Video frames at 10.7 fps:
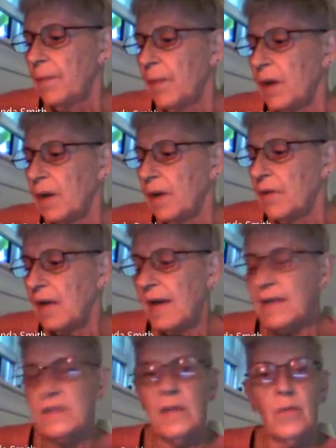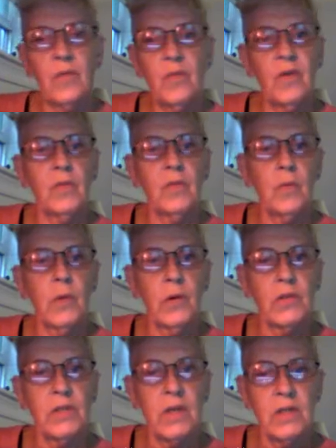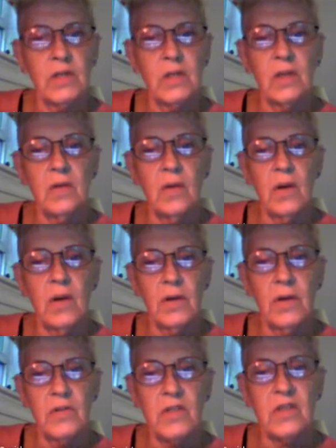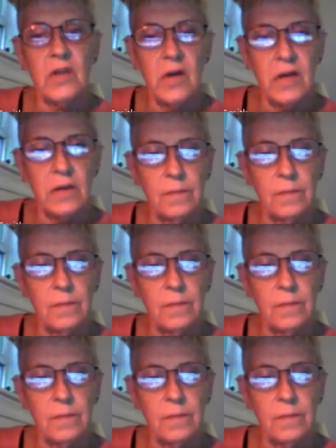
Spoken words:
the academic field of queer studies started.